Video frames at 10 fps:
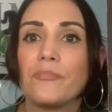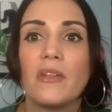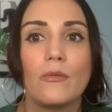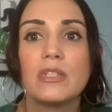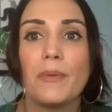
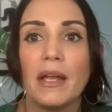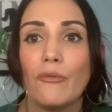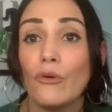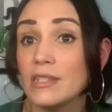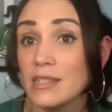It was
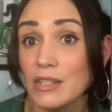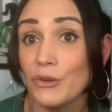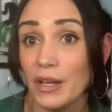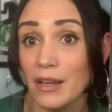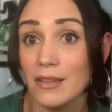painful. It
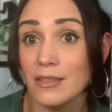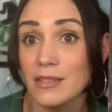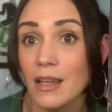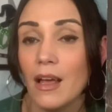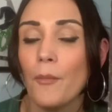still is.
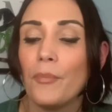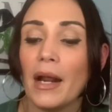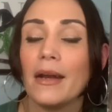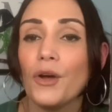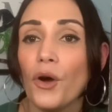But
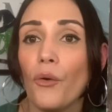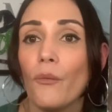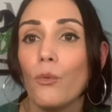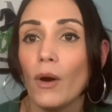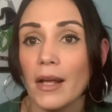I
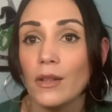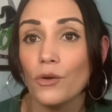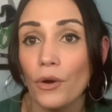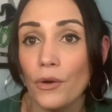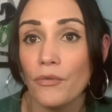know what I
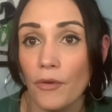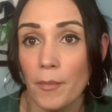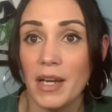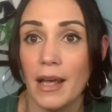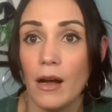learned from
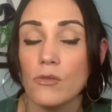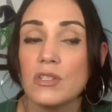it now.